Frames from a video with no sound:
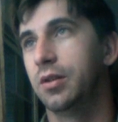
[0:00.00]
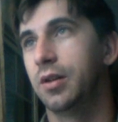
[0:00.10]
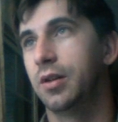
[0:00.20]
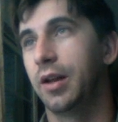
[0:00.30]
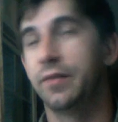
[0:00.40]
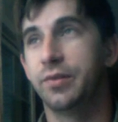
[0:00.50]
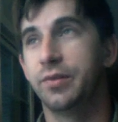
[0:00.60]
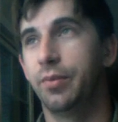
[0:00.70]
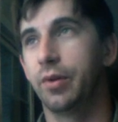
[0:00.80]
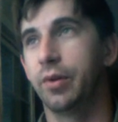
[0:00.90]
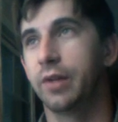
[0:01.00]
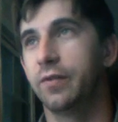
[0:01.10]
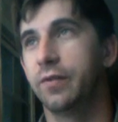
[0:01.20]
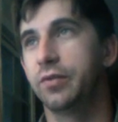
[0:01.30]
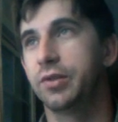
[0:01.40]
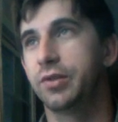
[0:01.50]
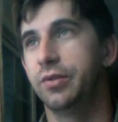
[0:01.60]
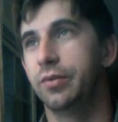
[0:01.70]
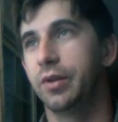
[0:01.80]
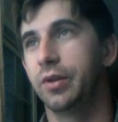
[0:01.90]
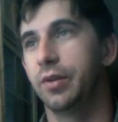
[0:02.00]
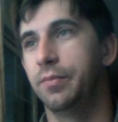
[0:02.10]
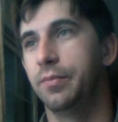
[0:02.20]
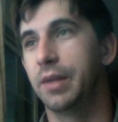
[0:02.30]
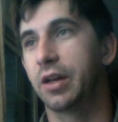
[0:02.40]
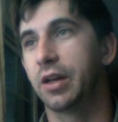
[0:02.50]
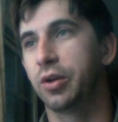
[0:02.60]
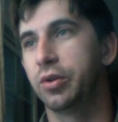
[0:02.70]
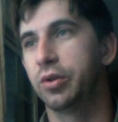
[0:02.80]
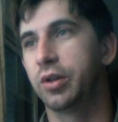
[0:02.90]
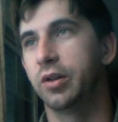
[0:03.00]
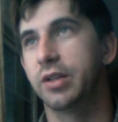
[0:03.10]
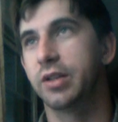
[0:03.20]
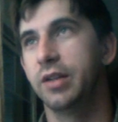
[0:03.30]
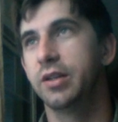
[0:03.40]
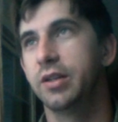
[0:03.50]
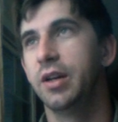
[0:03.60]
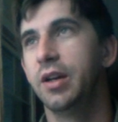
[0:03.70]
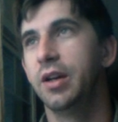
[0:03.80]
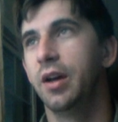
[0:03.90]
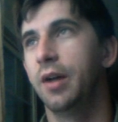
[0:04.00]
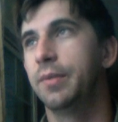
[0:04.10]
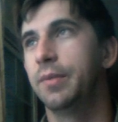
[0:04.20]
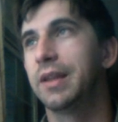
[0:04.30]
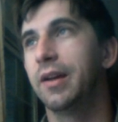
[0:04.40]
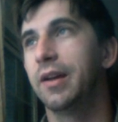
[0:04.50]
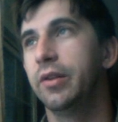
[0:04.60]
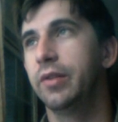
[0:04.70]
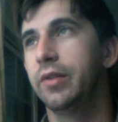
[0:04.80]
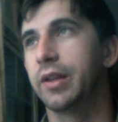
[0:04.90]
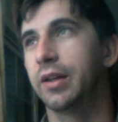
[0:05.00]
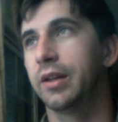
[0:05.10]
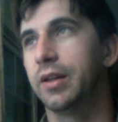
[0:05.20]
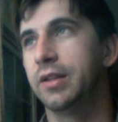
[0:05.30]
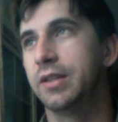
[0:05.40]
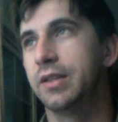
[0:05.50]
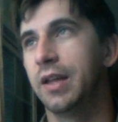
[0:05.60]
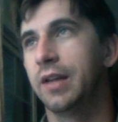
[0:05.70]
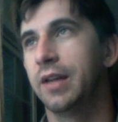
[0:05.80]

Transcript: I love supporting folks who, you know, make good content. But the other thing is that,